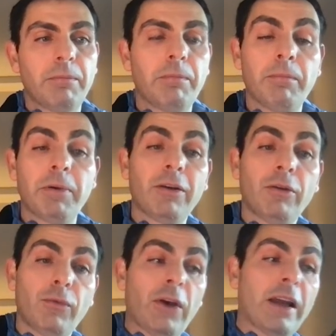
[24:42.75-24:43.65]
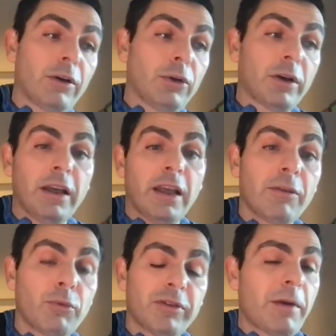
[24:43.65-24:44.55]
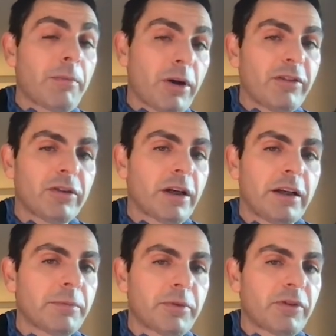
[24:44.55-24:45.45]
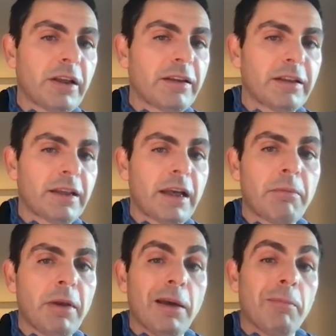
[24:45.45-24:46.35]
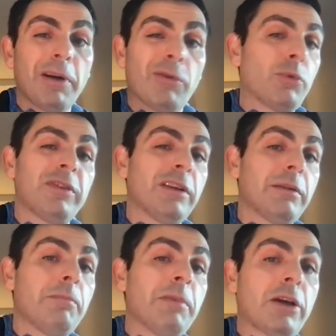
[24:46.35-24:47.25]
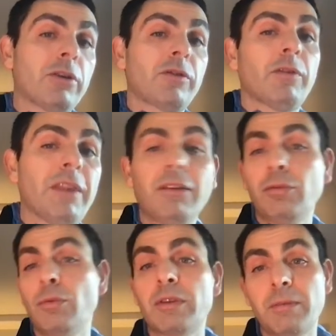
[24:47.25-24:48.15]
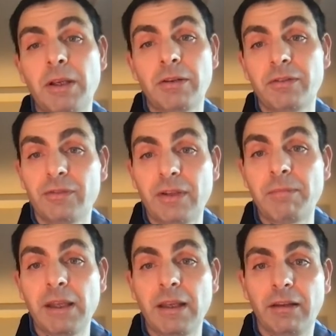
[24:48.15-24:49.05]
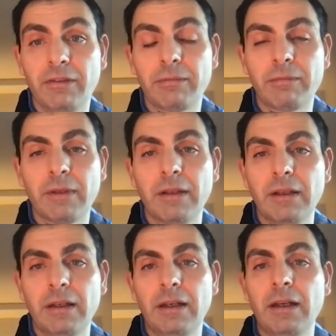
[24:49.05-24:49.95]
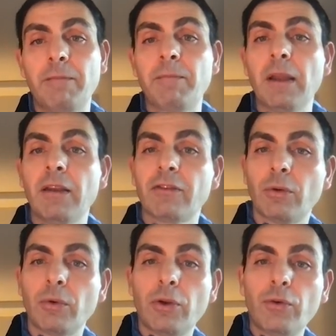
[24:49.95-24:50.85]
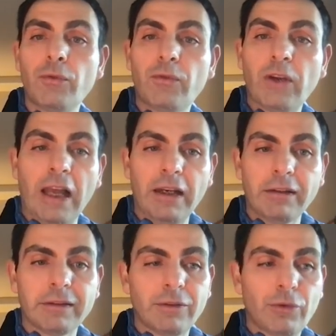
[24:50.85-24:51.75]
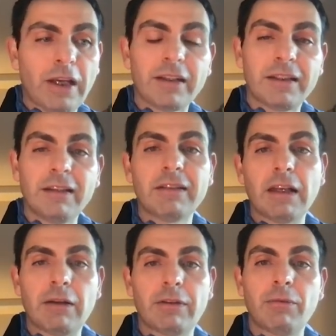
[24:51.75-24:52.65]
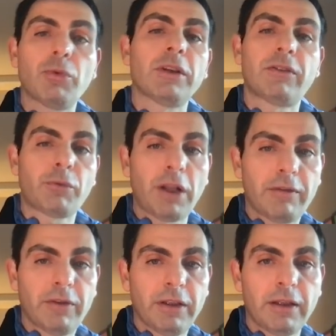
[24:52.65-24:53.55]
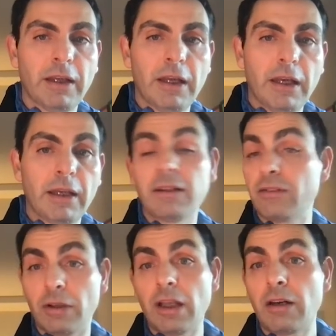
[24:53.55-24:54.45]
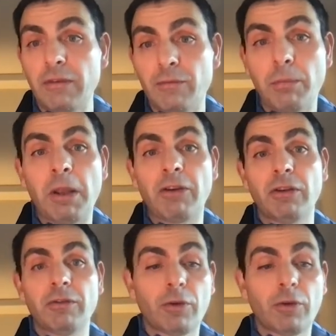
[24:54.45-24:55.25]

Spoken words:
But you've got to look, it was my processor 100% at the time, but was it because of this or was it because of something else? So you've gotta tease out what's relevant, and there's a lot of information.